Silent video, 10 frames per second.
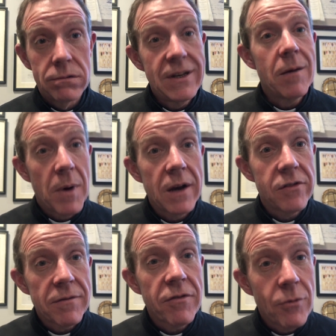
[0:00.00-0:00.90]
Dead bodies
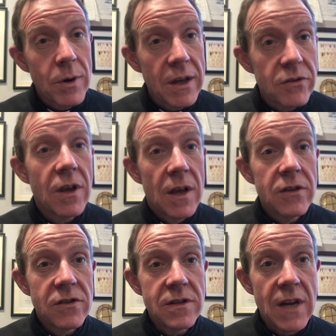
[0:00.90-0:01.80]
after 4 days
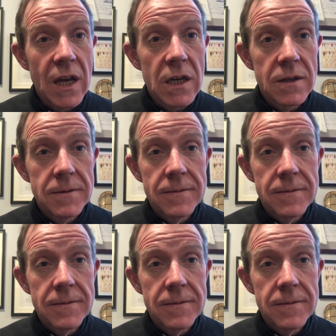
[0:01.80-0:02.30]
stink."